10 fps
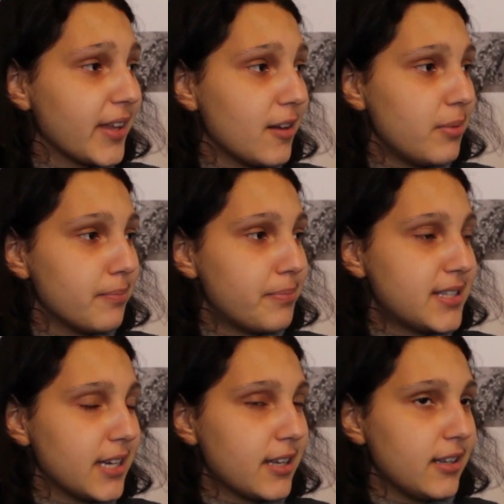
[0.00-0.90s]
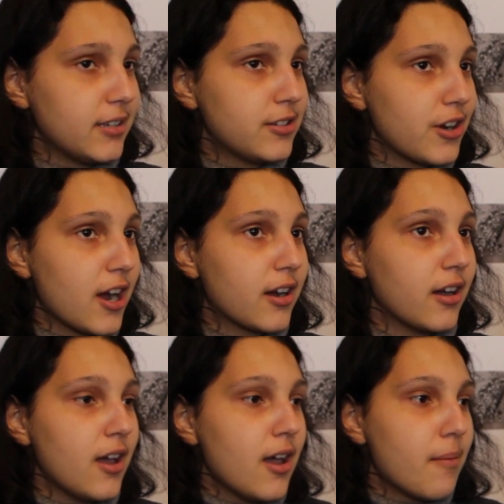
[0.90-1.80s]
And I've been particularly struck
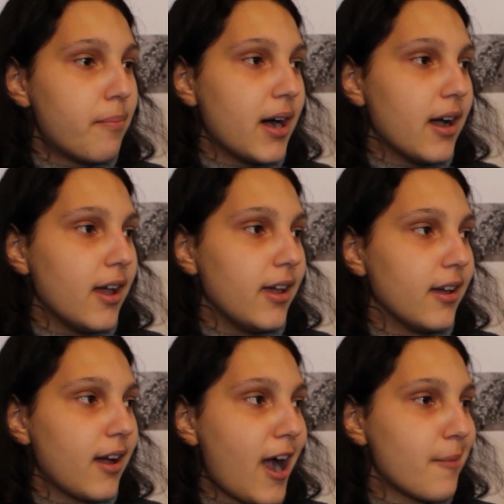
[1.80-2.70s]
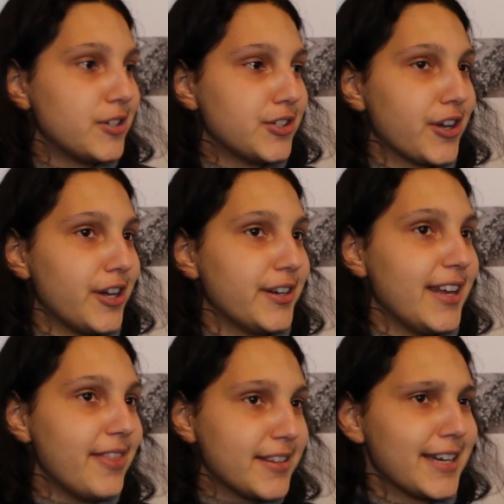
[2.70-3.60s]
by how much is going on
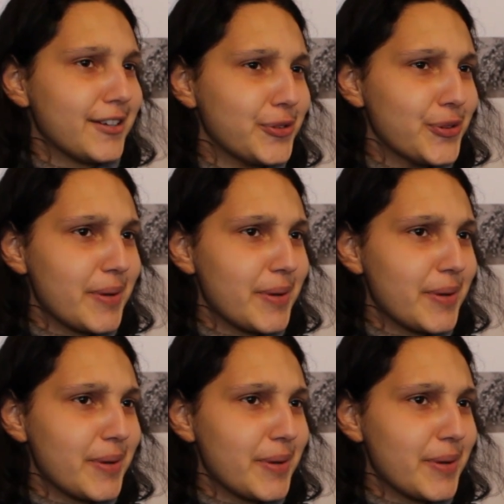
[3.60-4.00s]
in the town hall,